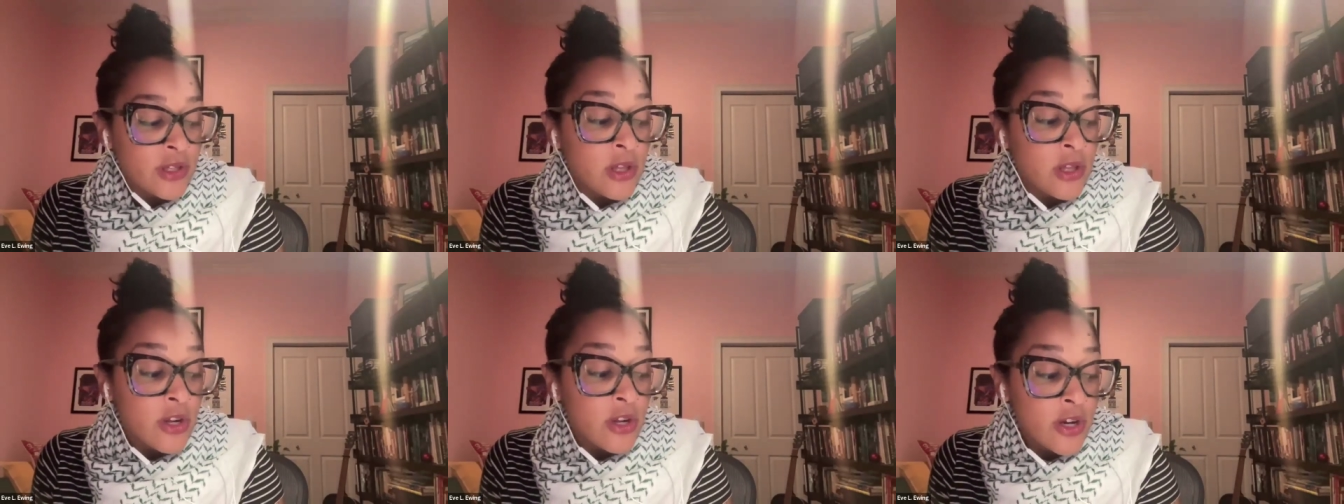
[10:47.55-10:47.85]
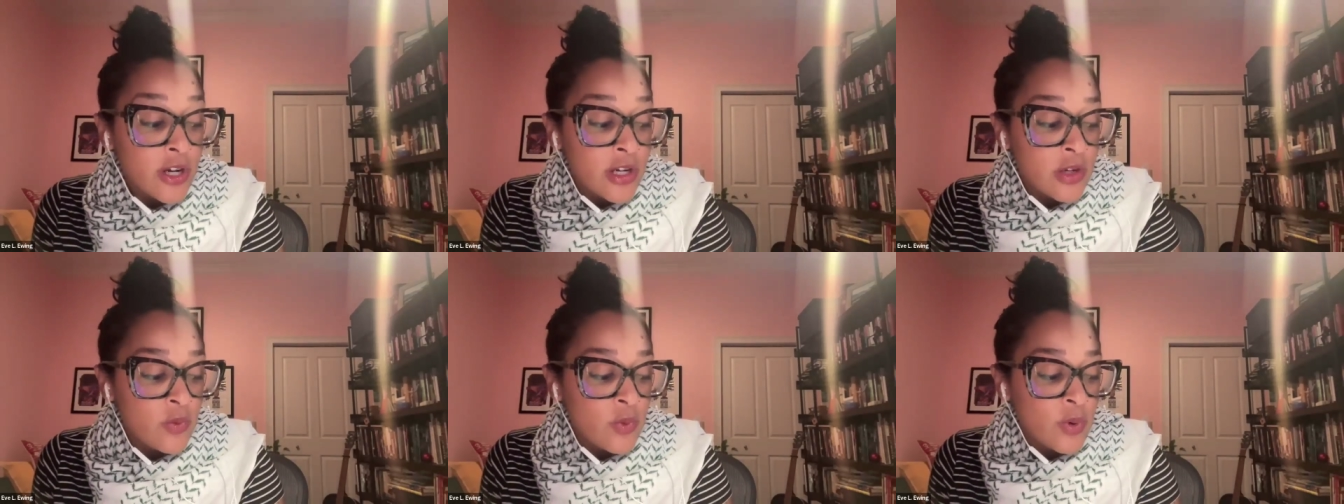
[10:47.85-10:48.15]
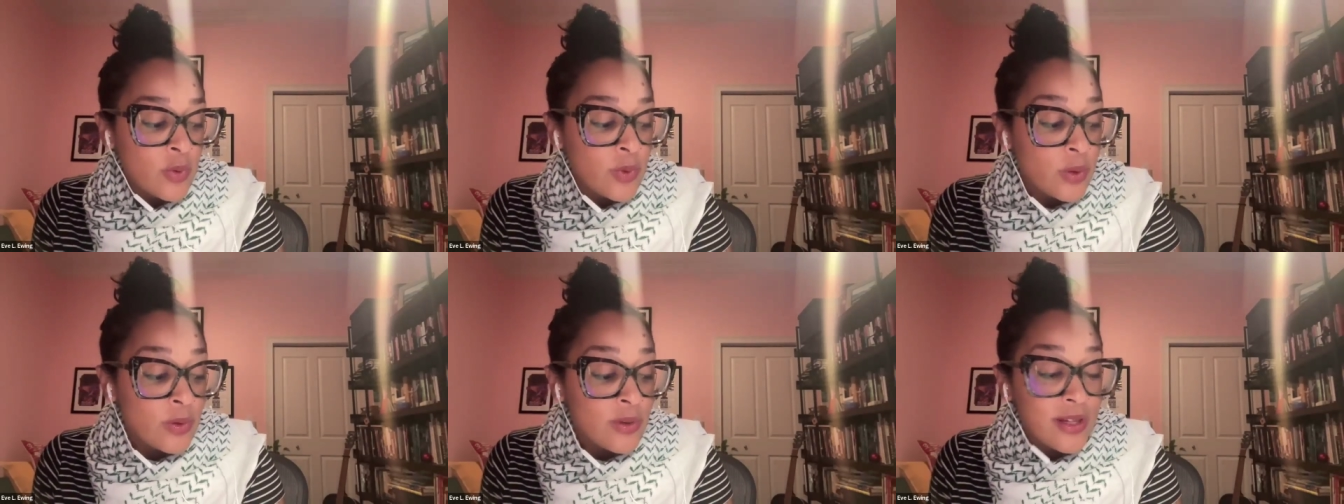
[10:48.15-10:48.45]
to
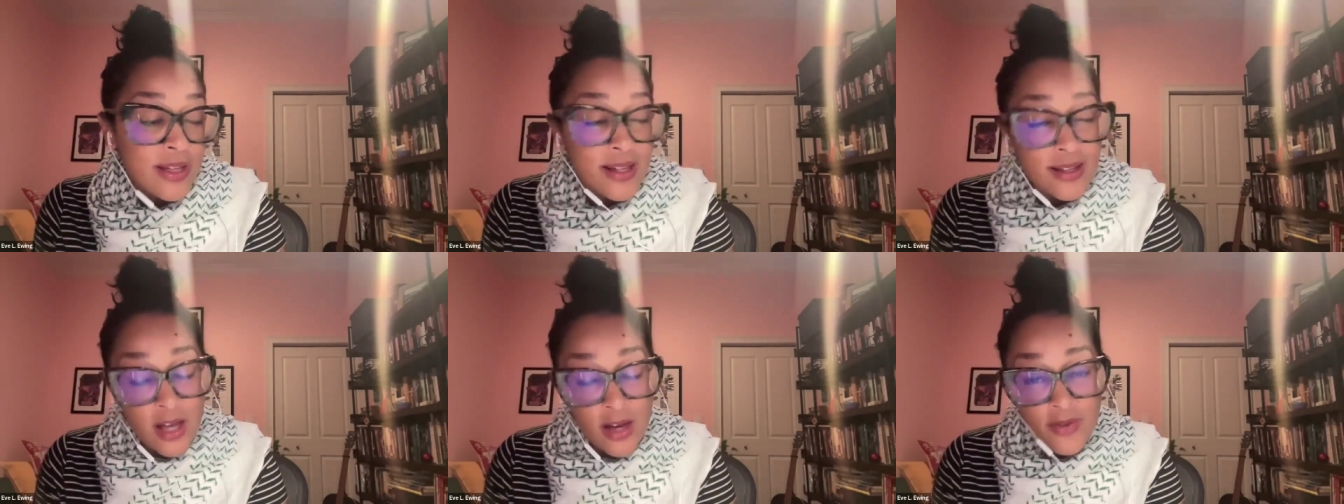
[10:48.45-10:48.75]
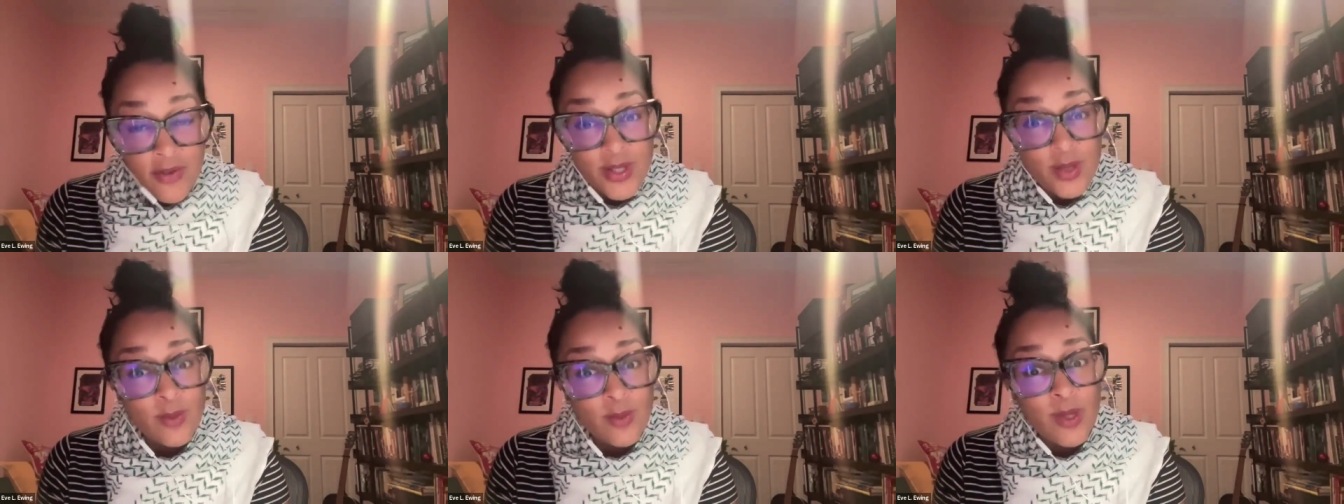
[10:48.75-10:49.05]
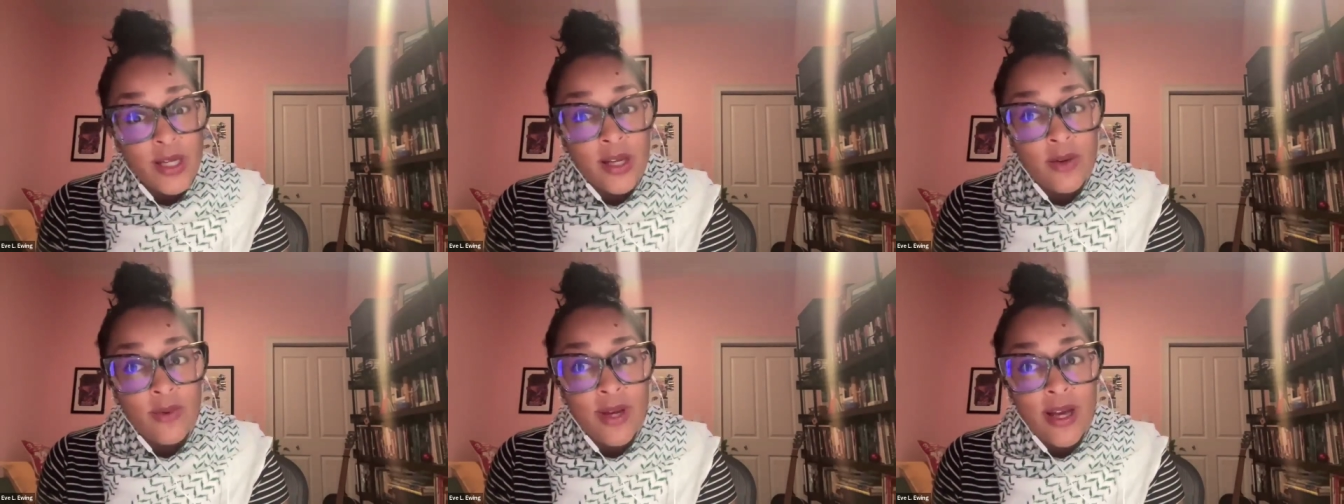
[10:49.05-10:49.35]
learn when we really love
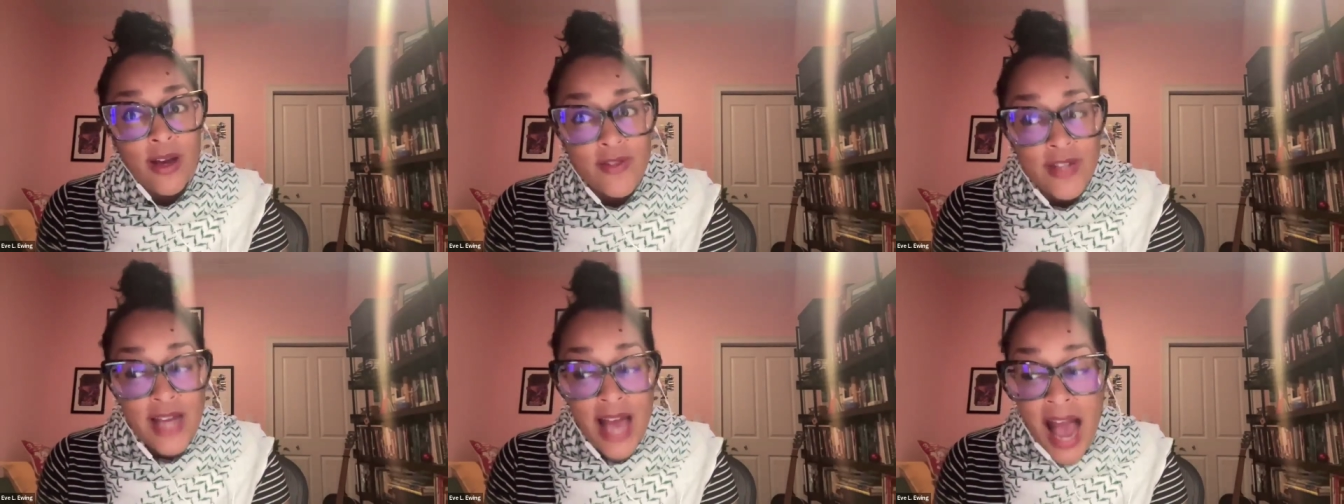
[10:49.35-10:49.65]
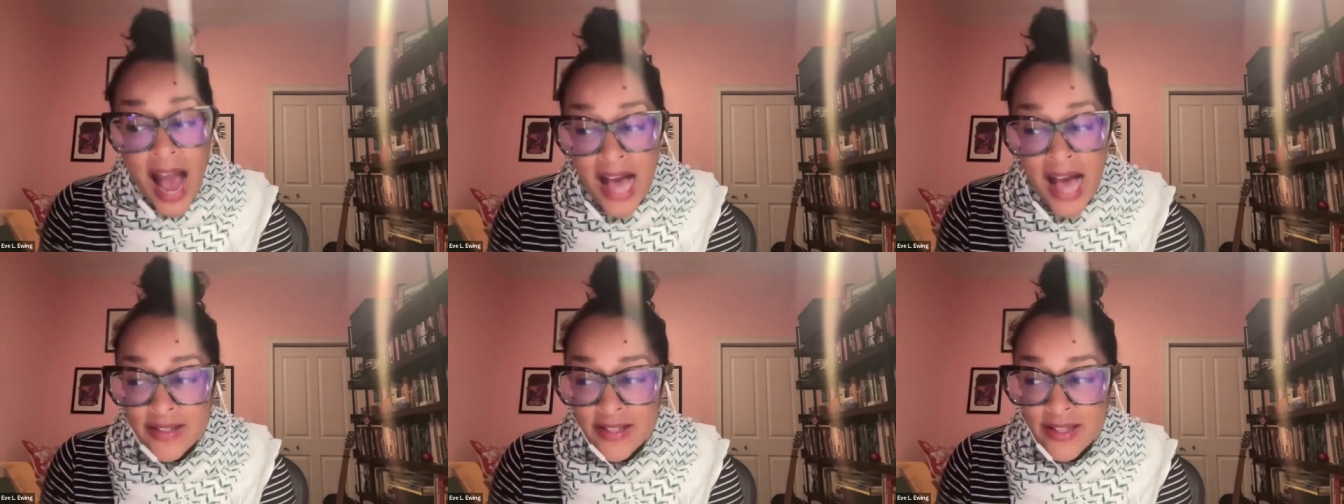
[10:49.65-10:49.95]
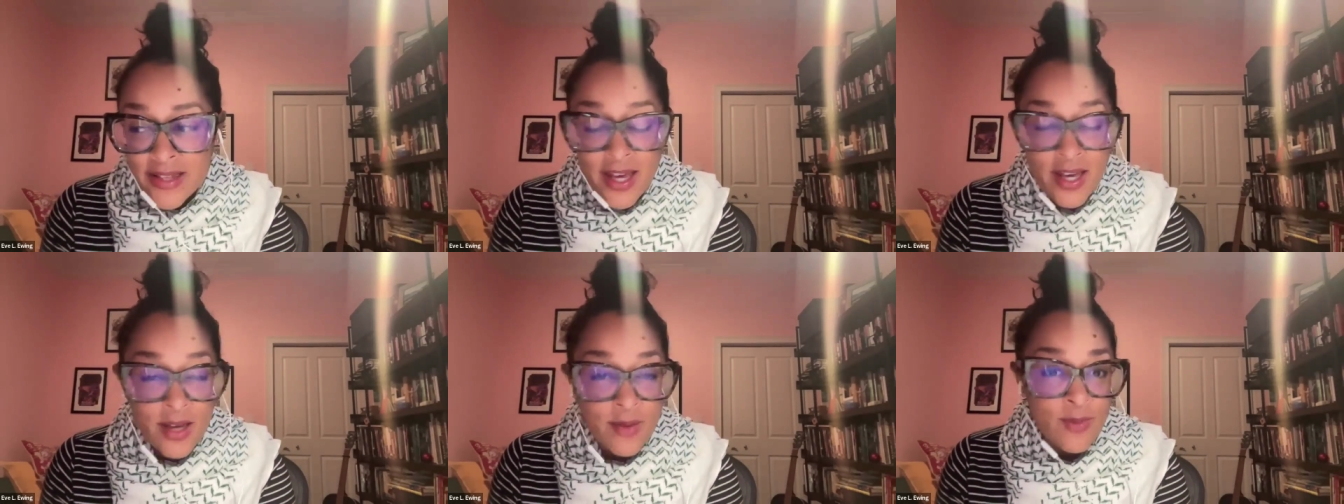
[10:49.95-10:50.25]
somebody, we have to
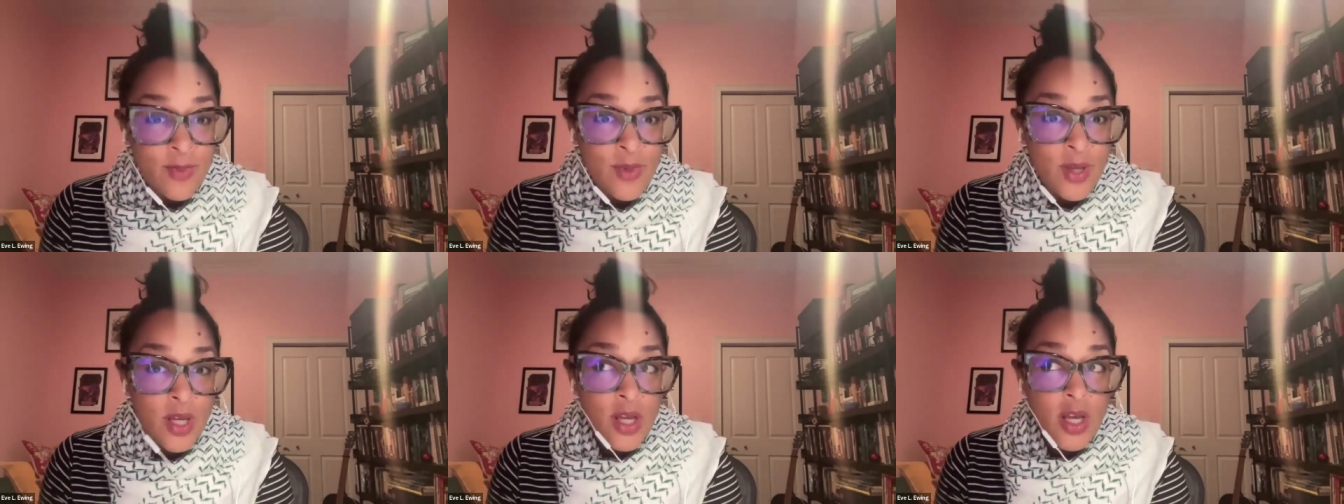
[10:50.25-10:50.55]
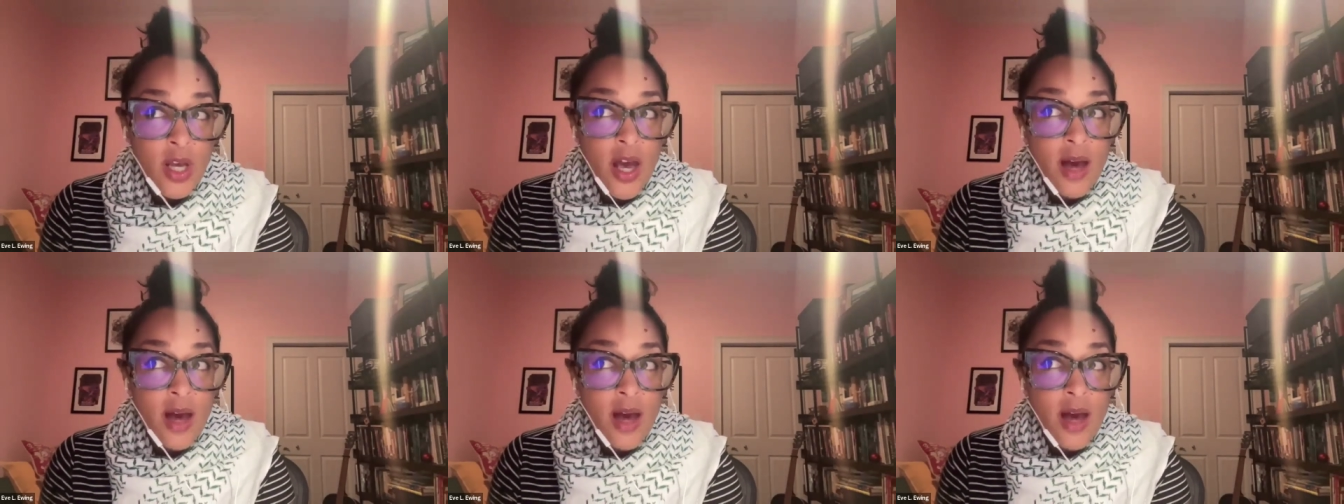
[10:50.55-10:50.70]
ask them